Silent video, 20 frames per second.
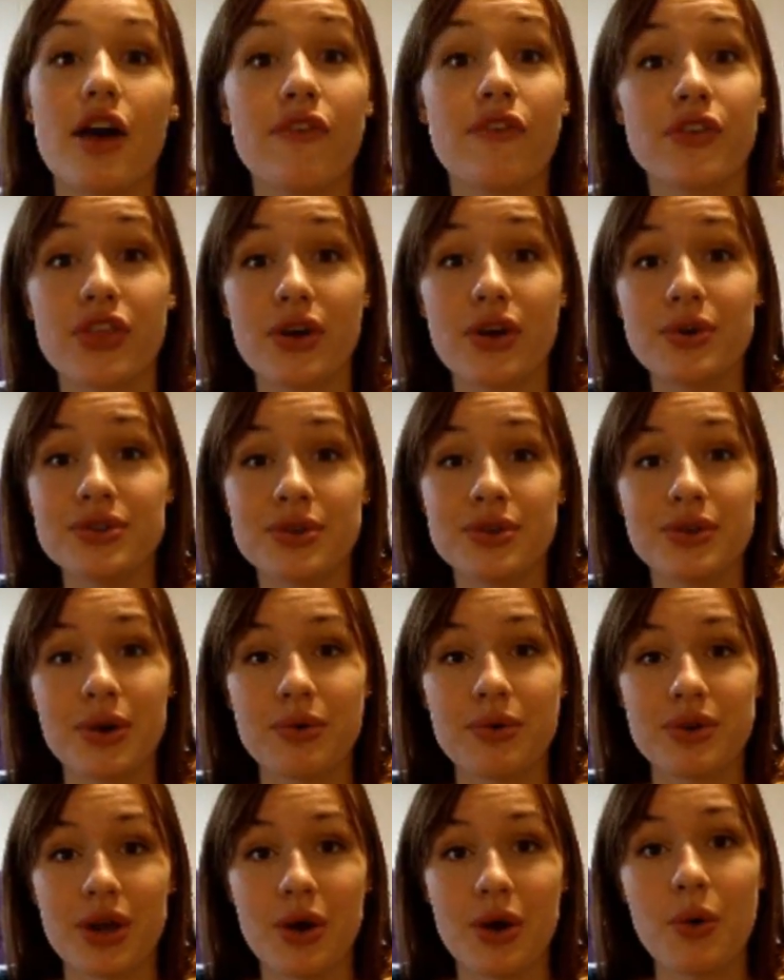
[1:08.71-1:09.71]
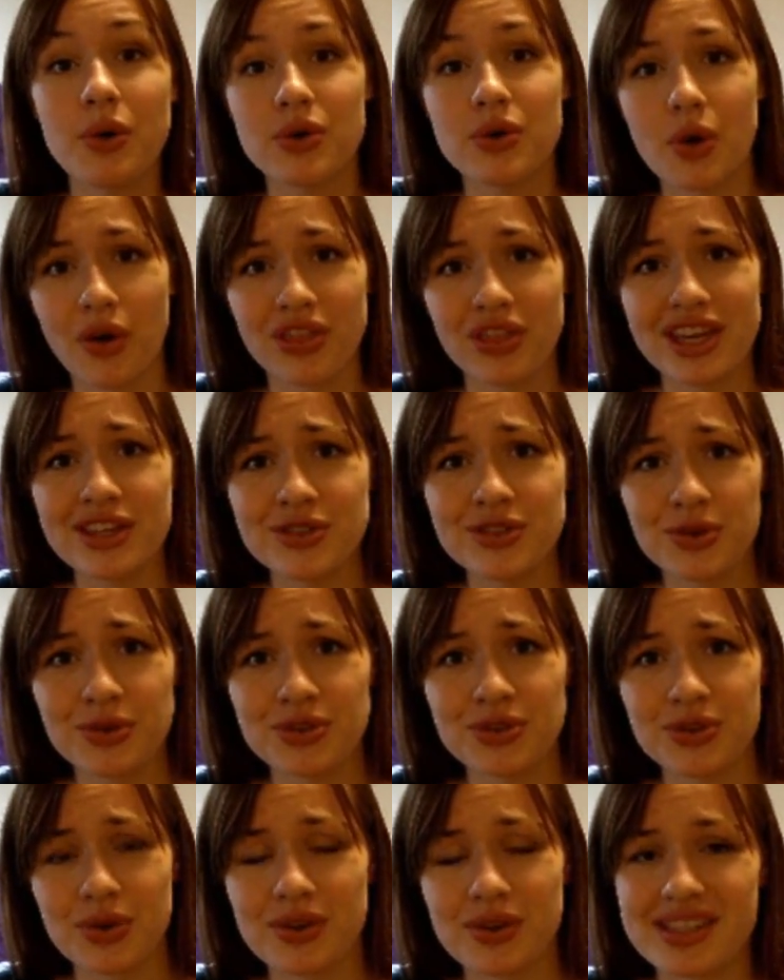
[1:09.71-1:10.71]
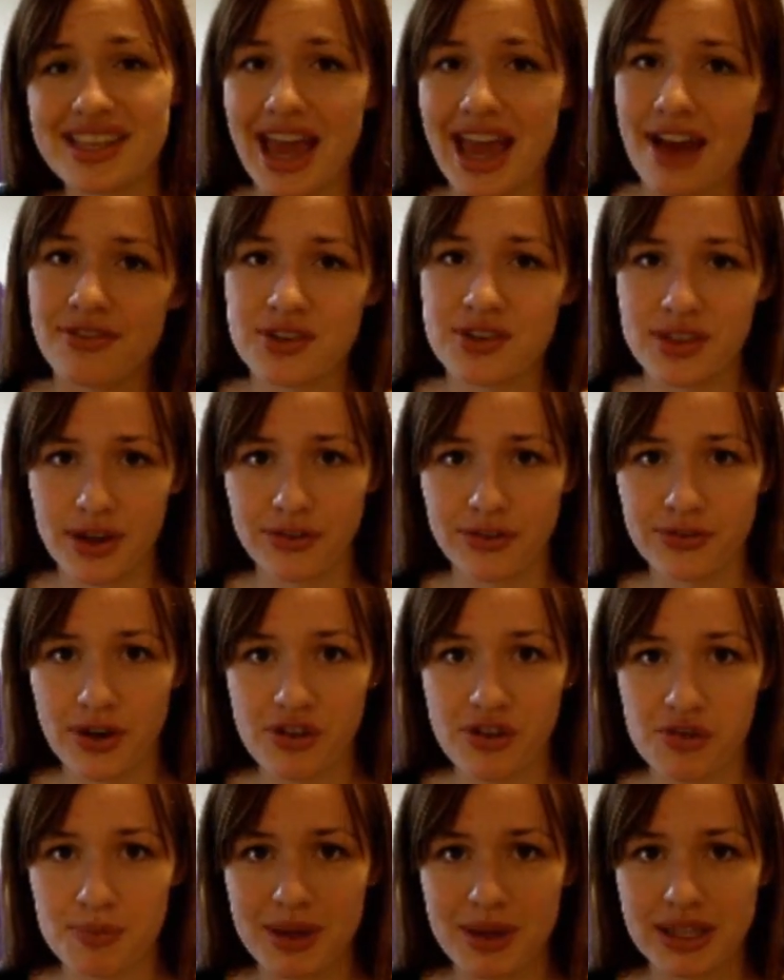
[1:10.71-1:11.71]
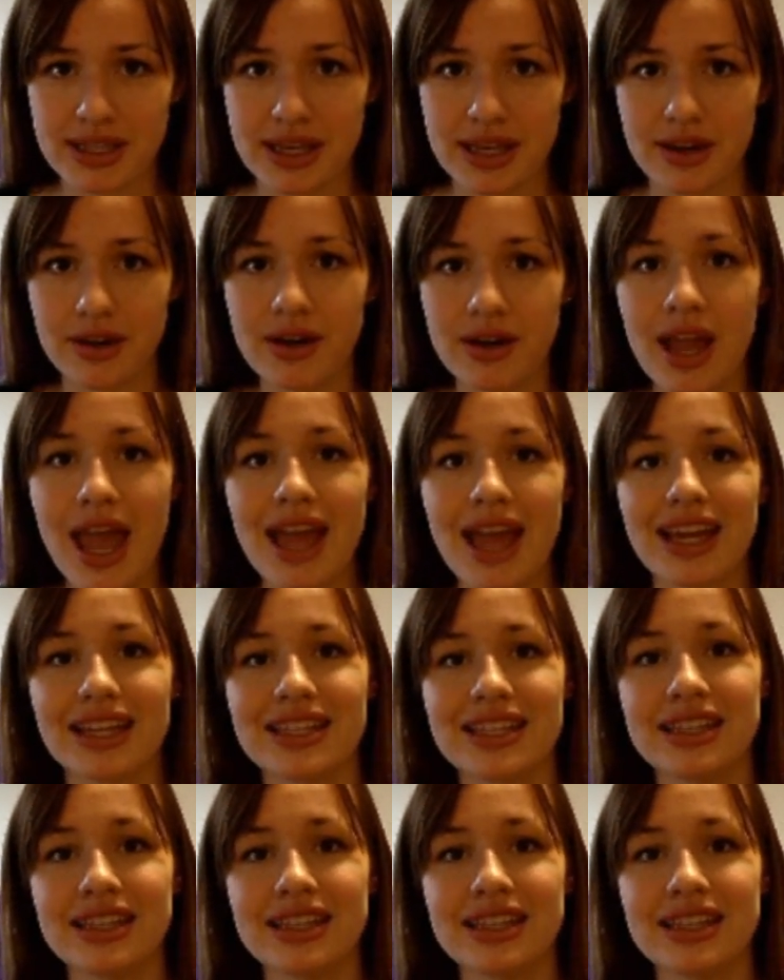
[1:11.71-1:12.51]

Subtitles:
Now, for those who don't know, Northeastern students, after their freshman year,